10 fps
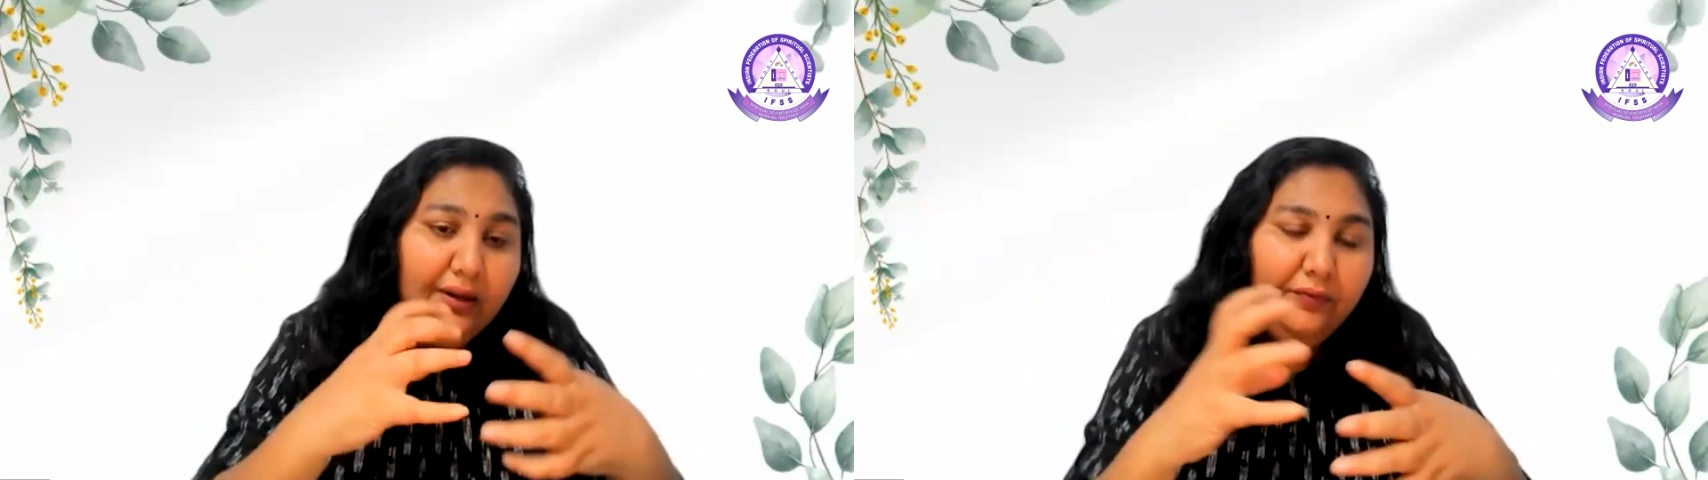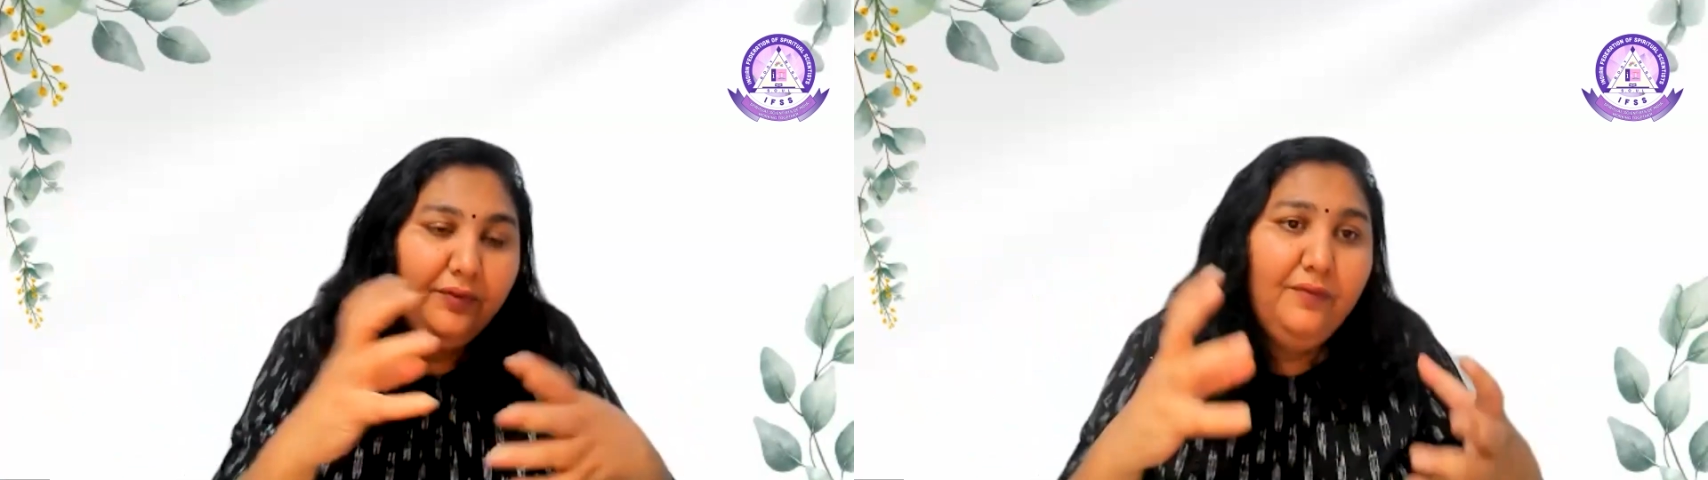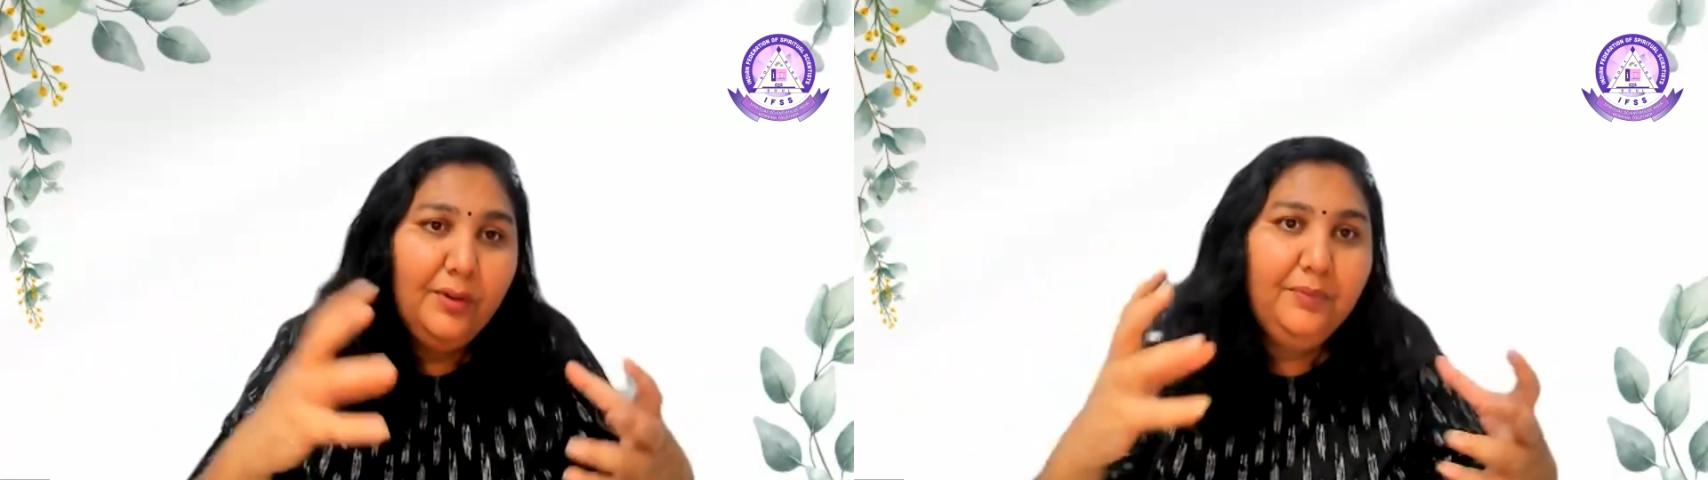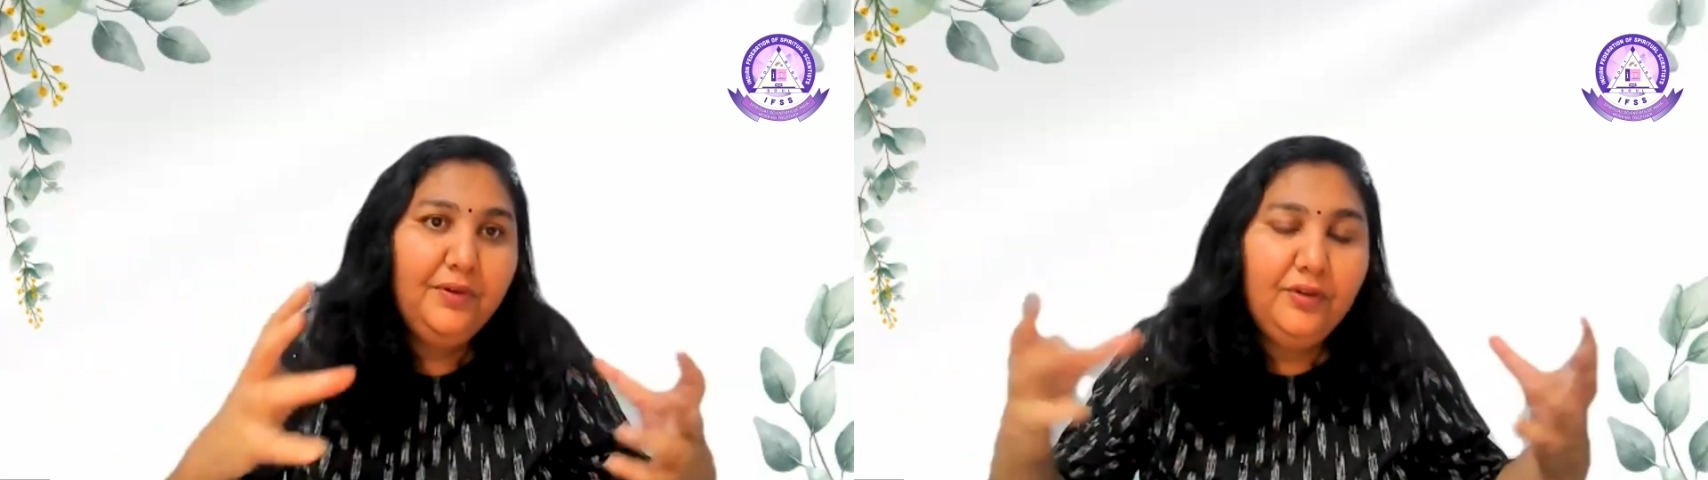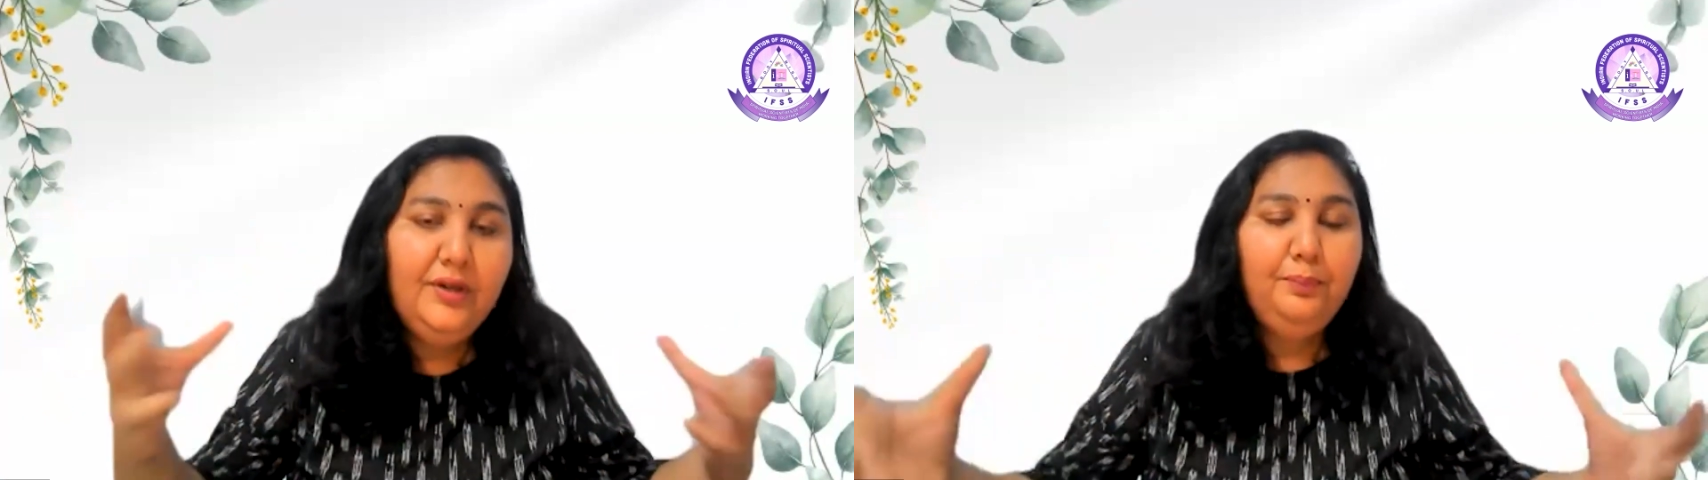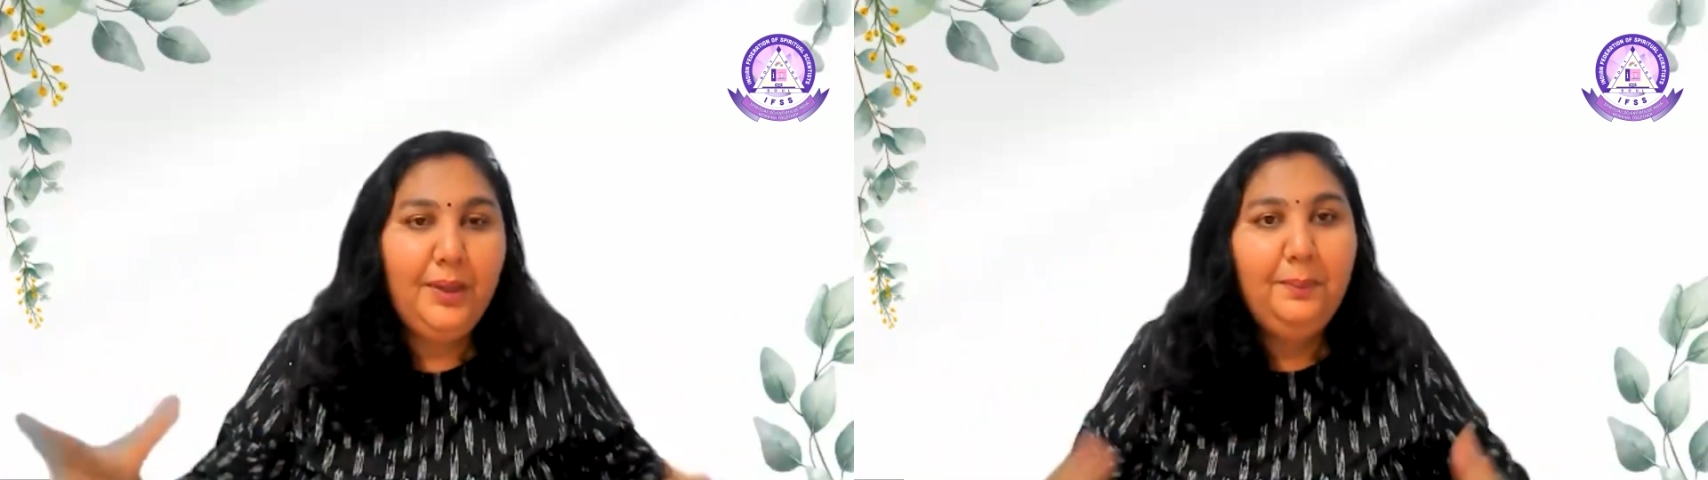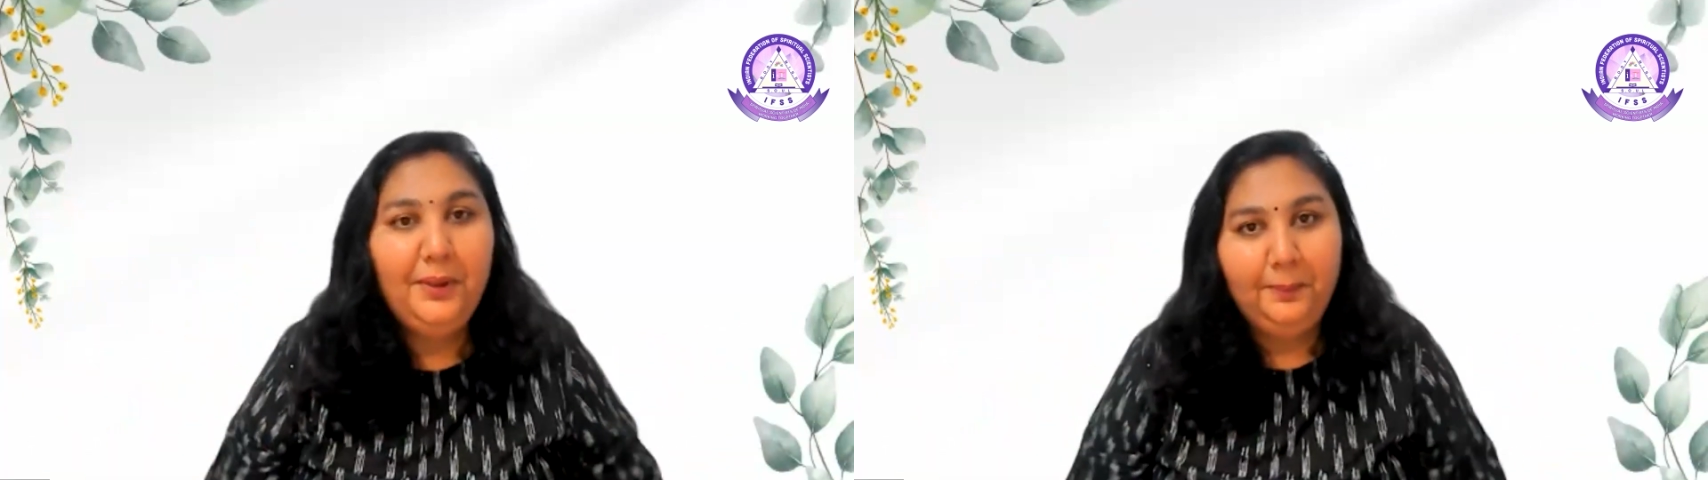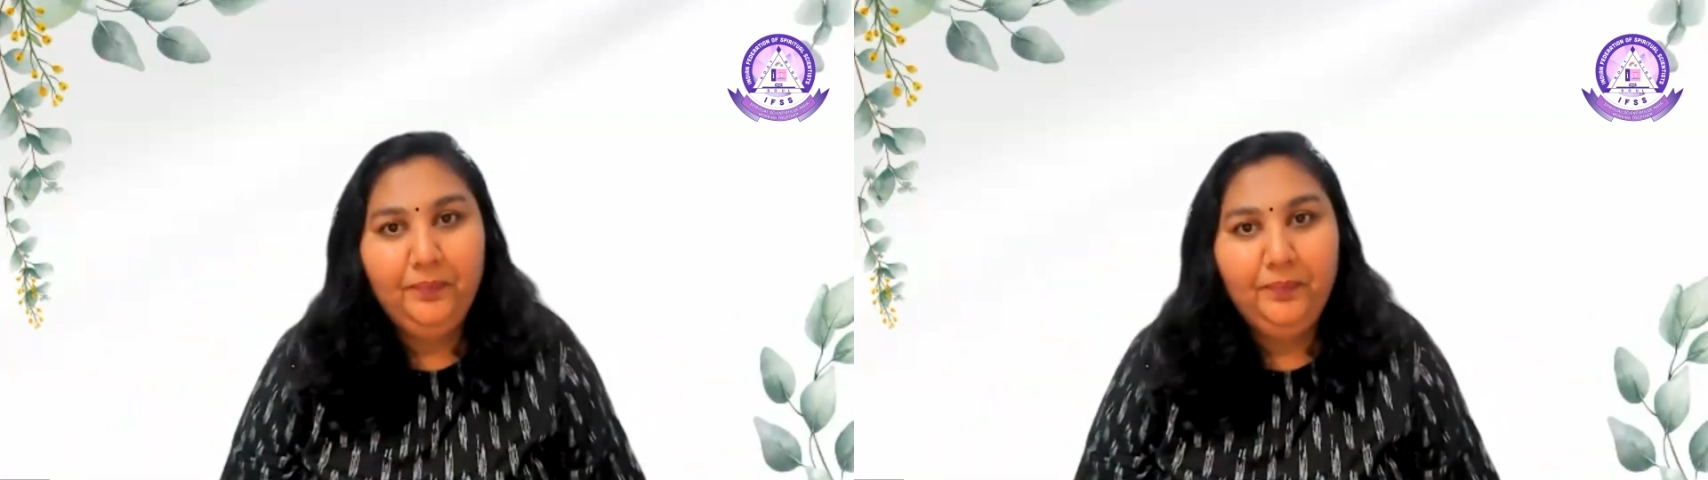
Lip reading: different from different people.